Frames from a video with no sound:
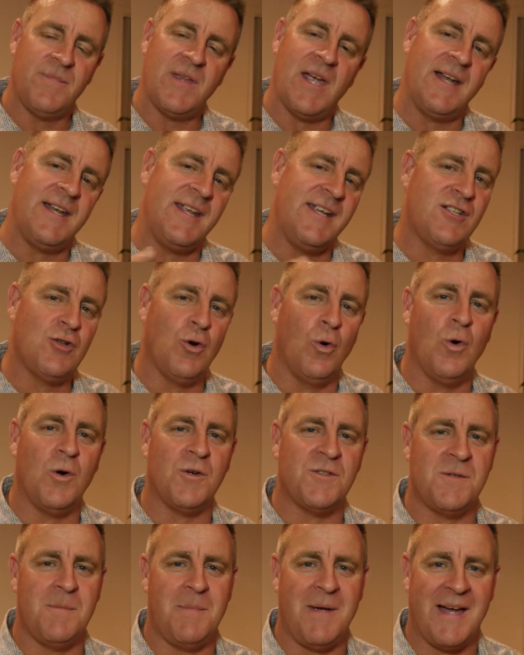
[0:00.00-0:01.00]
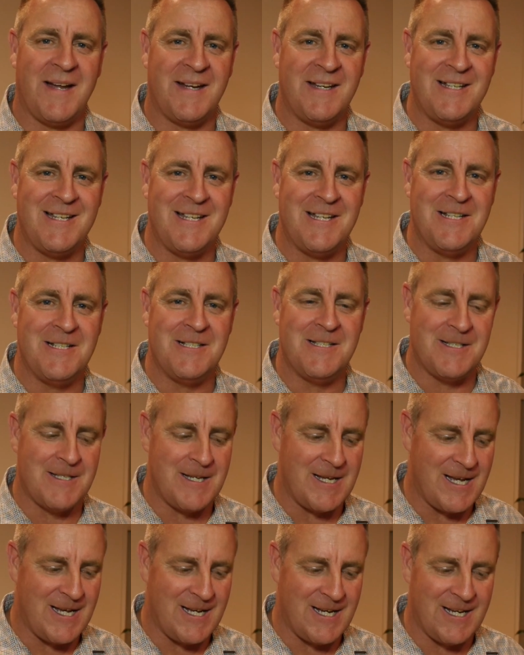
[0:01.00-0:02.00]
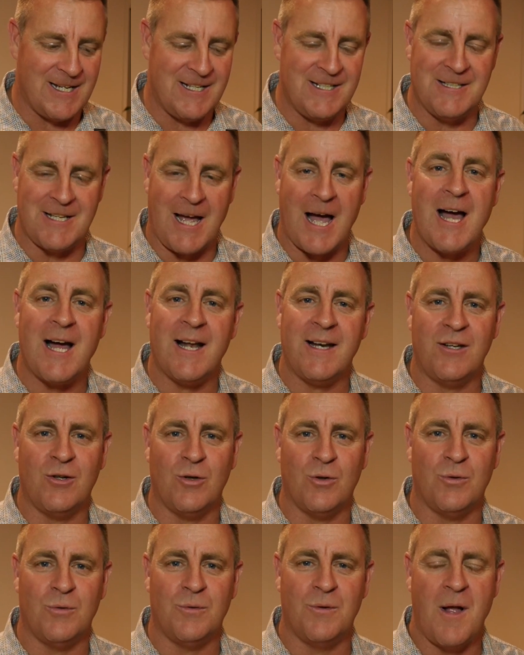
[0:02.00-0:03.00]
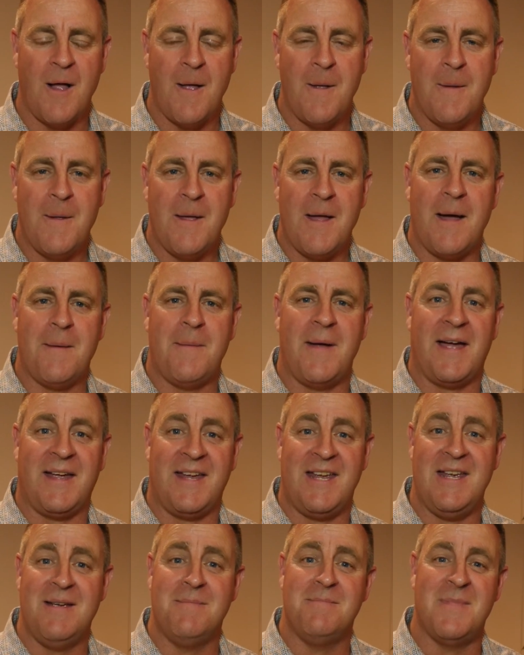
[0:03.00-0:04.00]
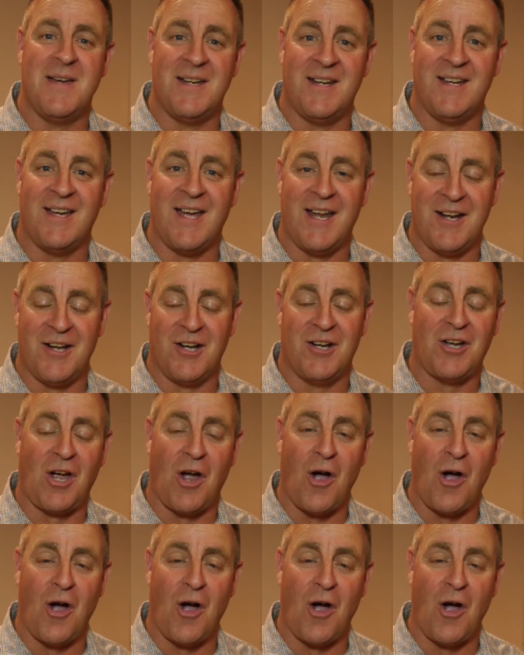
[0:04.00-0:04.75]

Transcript: he talks about in the article about him and a